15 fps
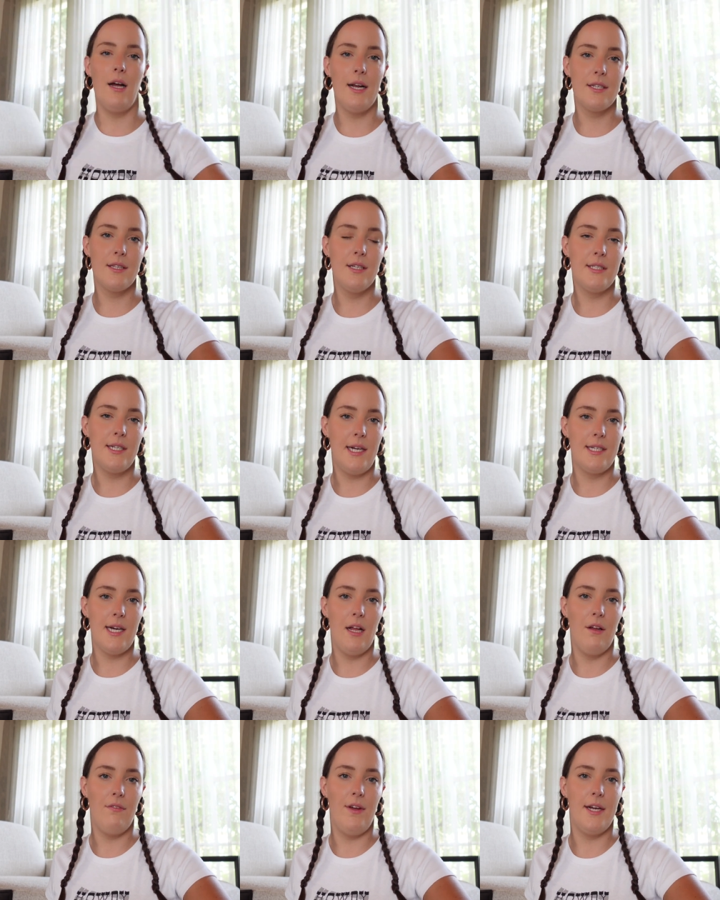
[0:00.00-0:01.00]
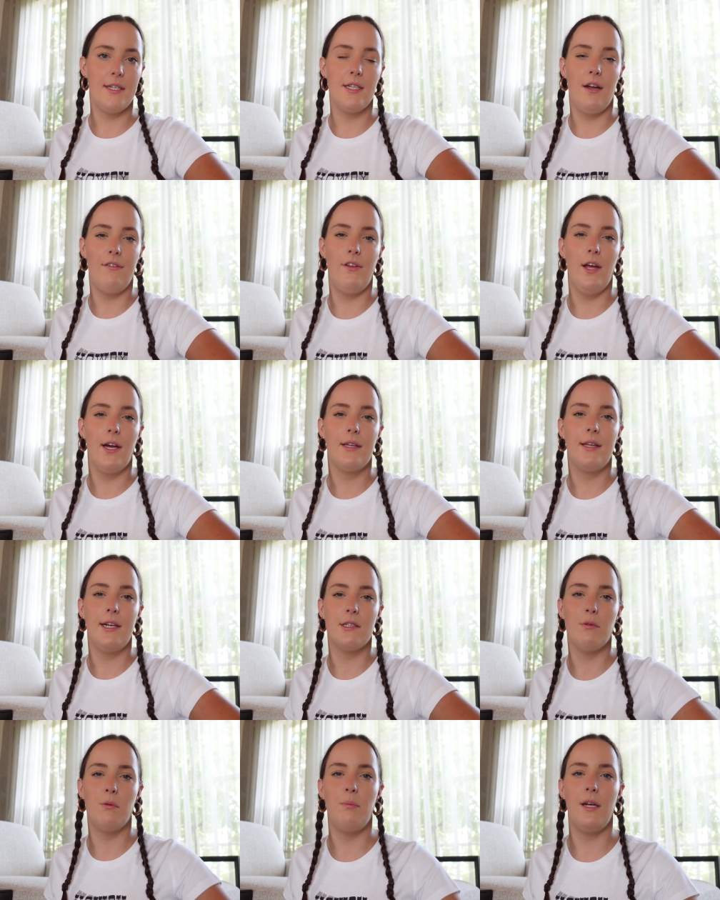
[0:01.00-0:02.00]
liked the detail of these, and I feel like
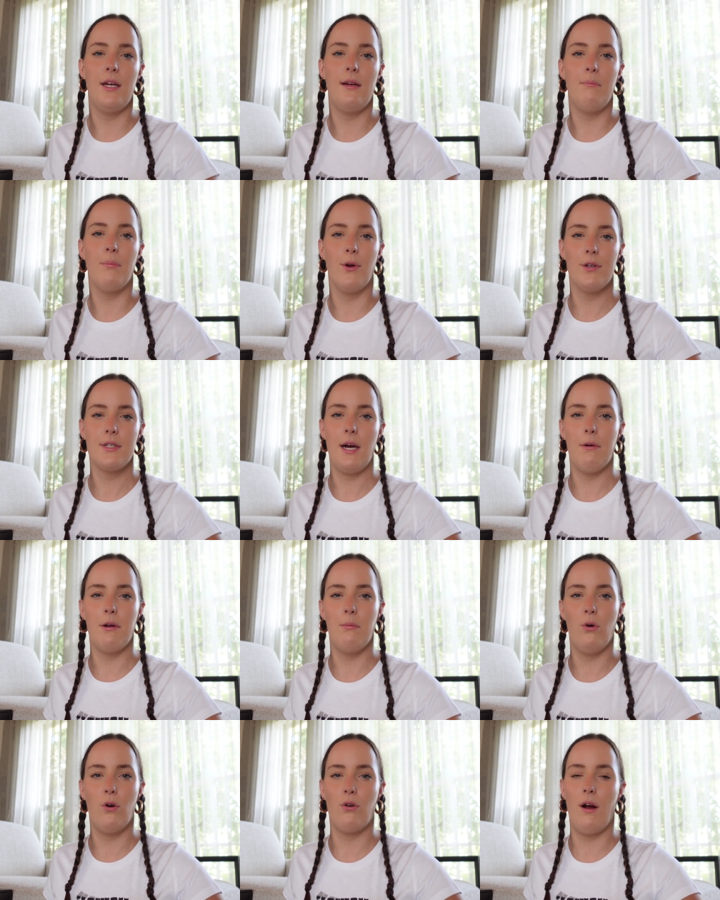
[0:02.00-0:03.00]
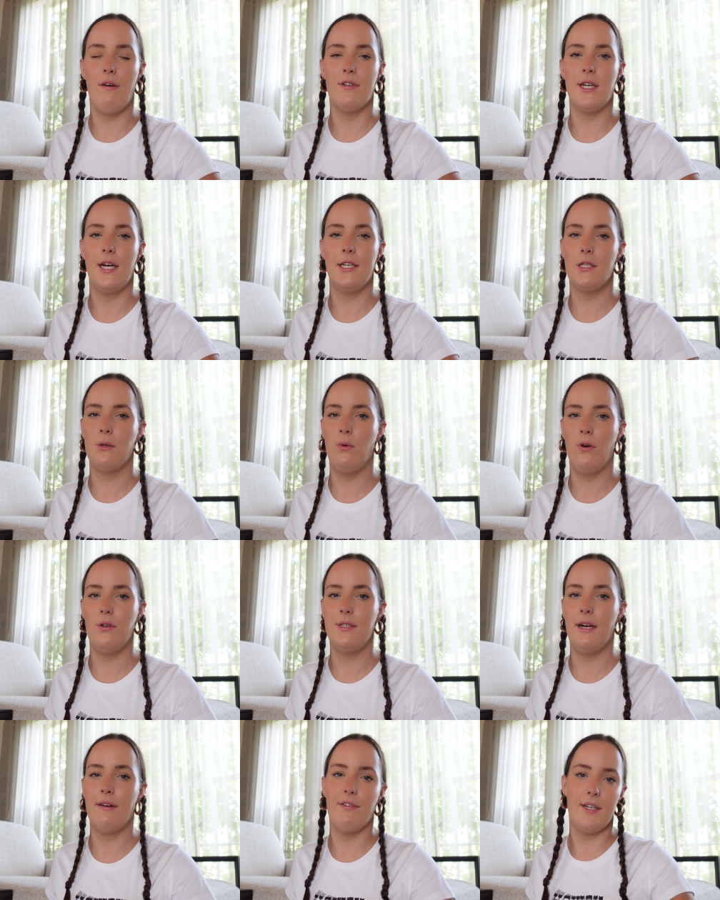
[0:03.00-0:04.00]
these would be boots I would more gravitate
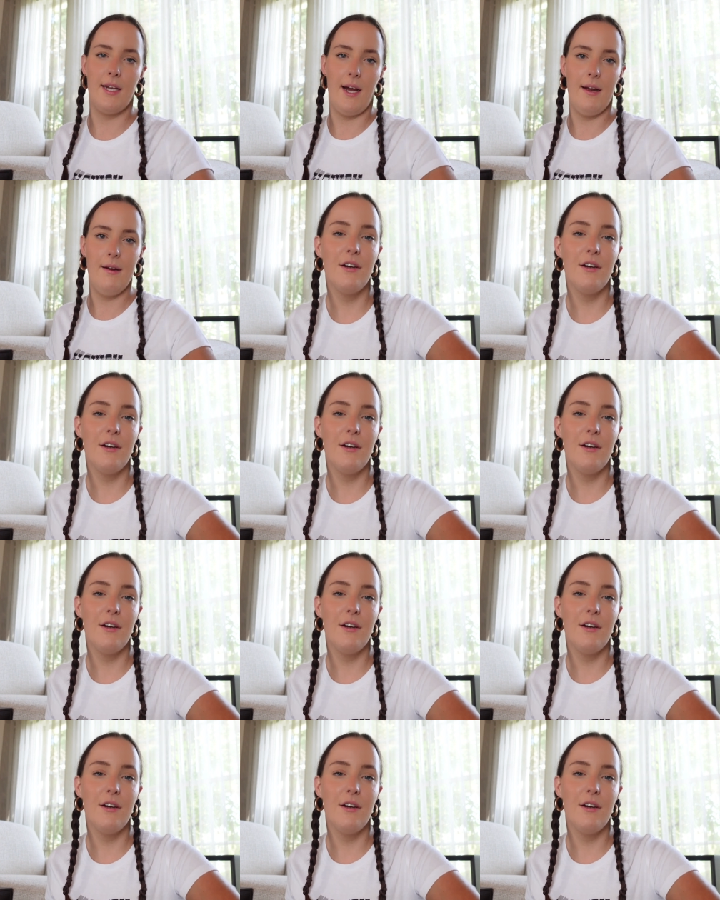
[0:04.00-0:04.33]
towards every day.